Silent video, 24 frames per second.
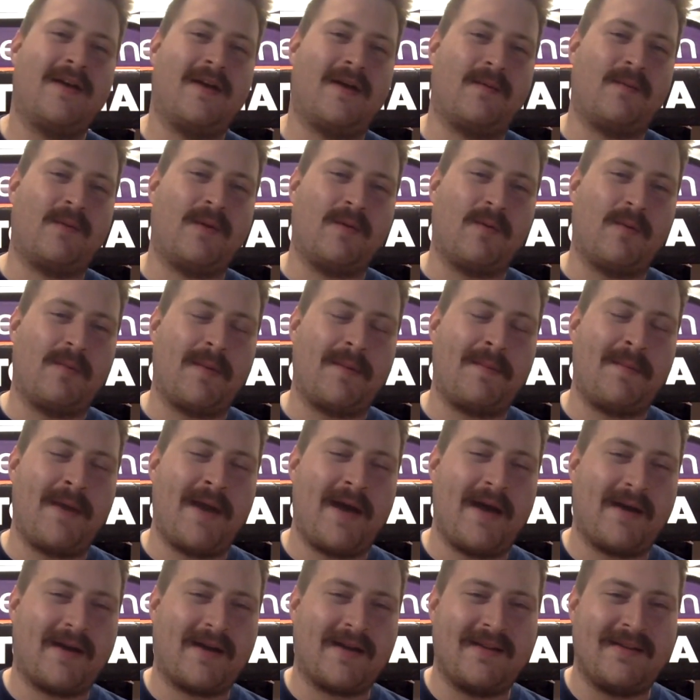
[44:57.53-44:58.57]
And we will be
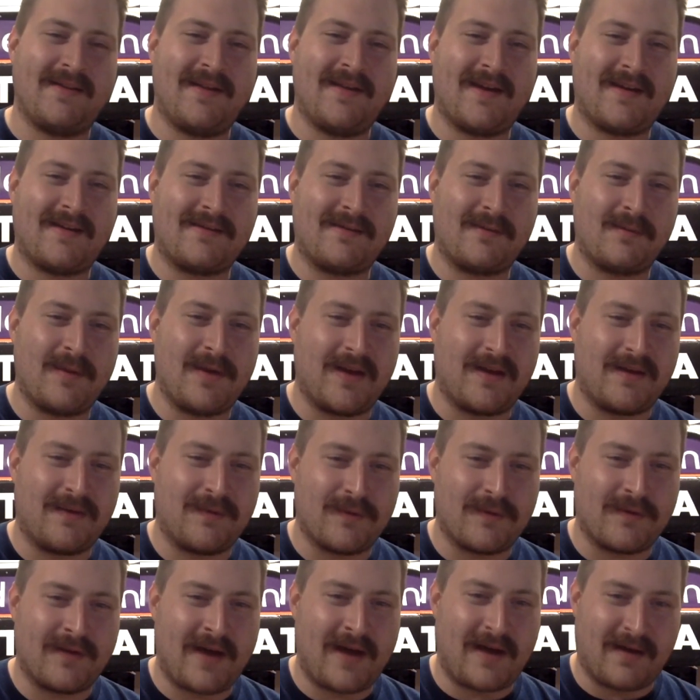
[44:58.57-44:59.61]
back next week
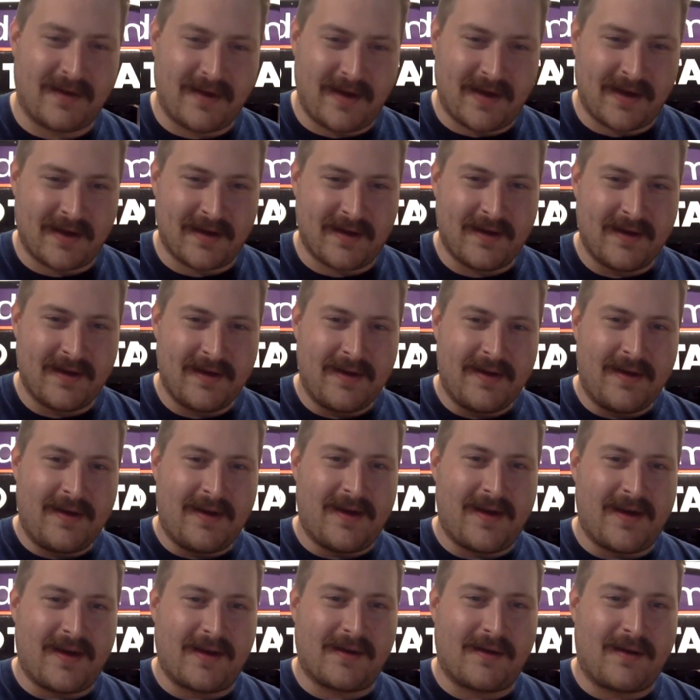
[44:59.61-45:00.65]
for Talladega
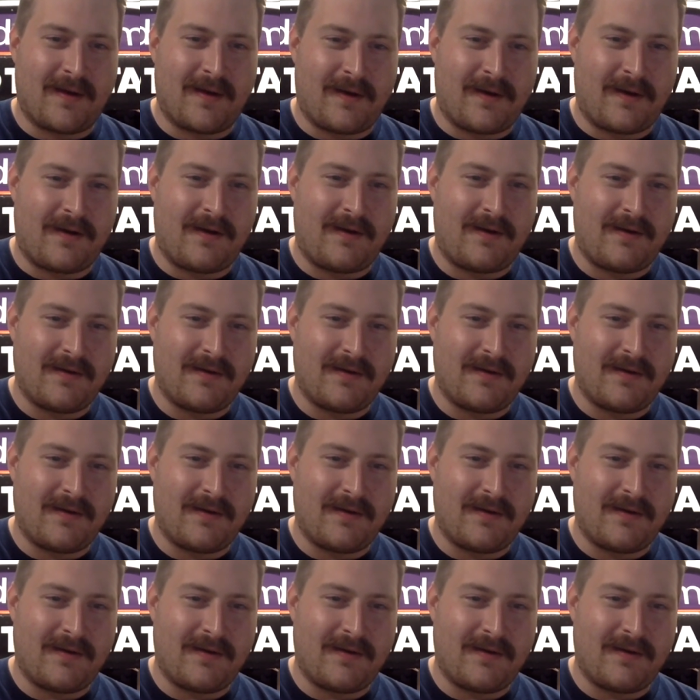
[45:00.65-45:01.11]
and all